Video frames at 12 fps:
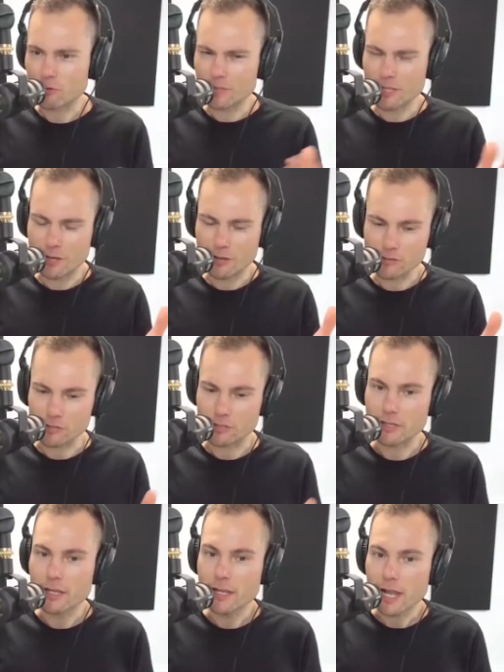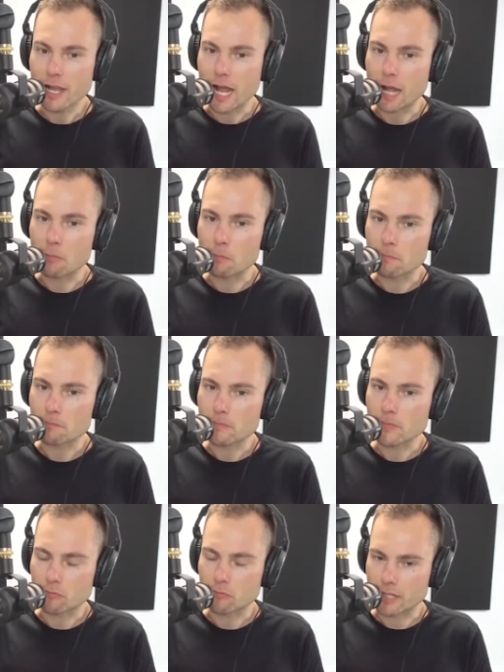in the ocean. Yes. Um,
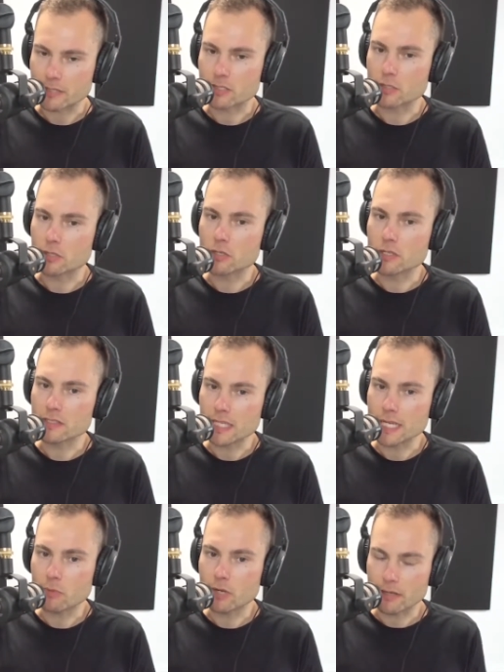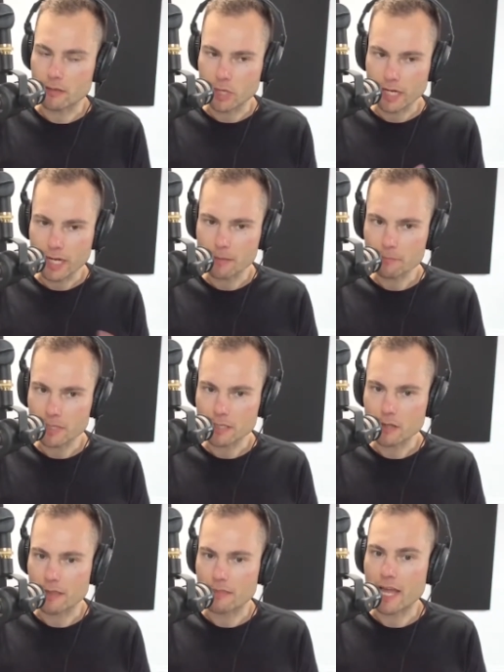right? So you can see when a, when a company
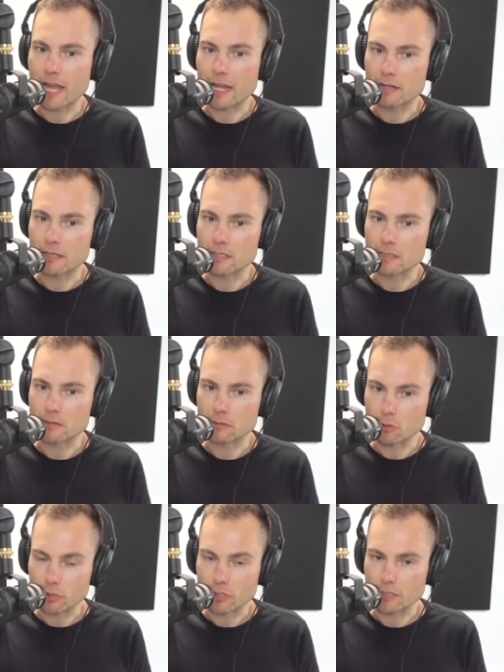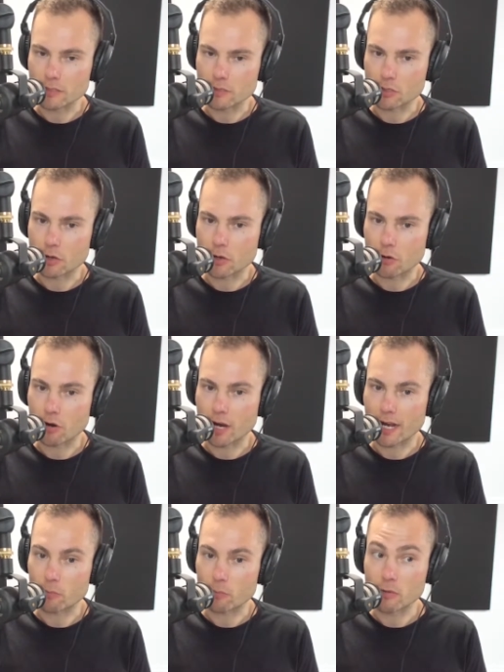like that is looking to go, all
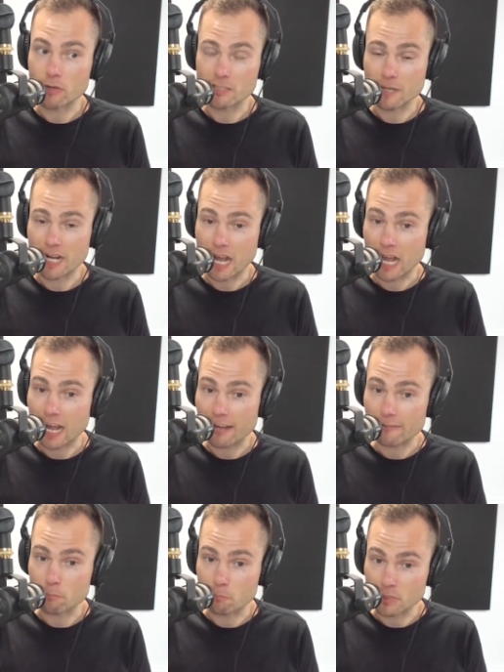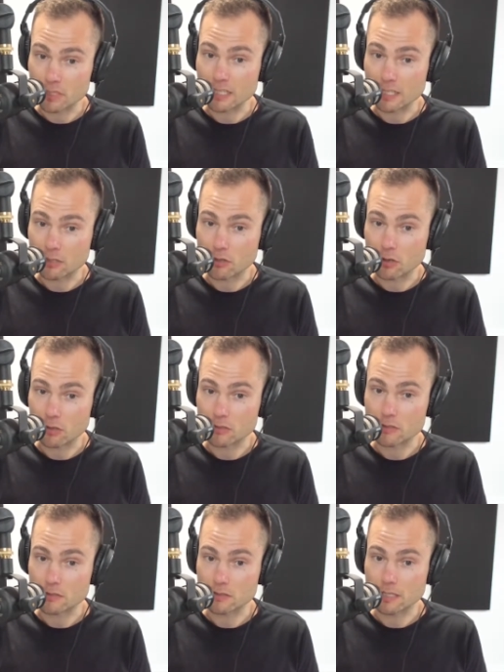right, we want to spend half a billion
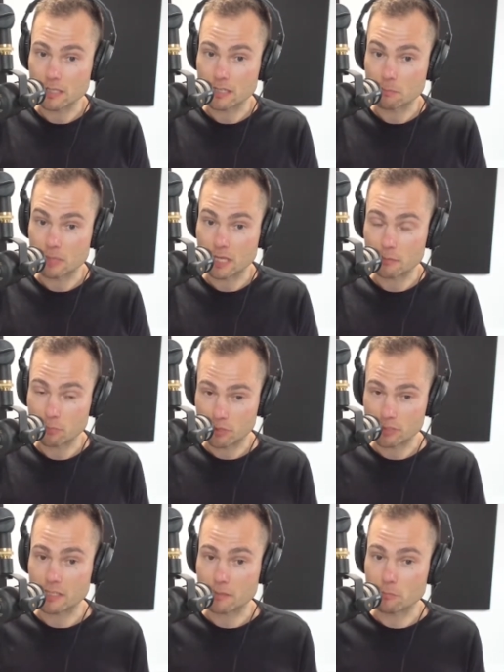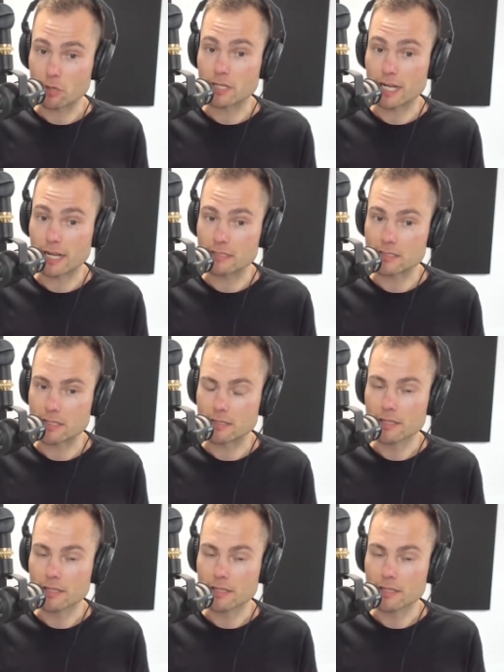dollars in being present in podcasting.